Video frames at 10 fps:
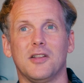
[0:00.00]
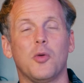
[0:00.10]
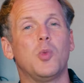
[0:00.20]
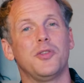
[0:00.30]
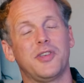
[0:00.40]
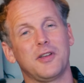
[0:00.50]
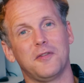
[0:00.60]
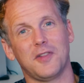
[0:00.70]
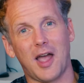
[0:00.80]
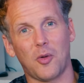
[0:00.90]
the wilting
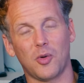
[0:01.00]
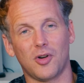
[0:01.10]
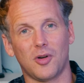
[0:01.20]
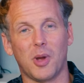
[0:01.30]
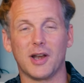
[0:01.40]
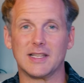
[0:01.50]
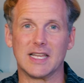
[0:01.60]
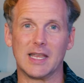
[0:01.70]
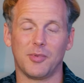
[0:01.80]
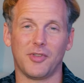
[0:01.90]
flower body
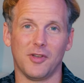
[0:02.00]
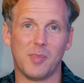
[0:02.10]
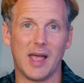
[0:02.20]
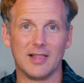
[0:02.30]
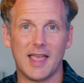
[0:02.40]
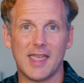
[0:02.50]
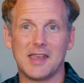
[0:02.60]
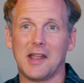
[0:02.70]
types of ballet.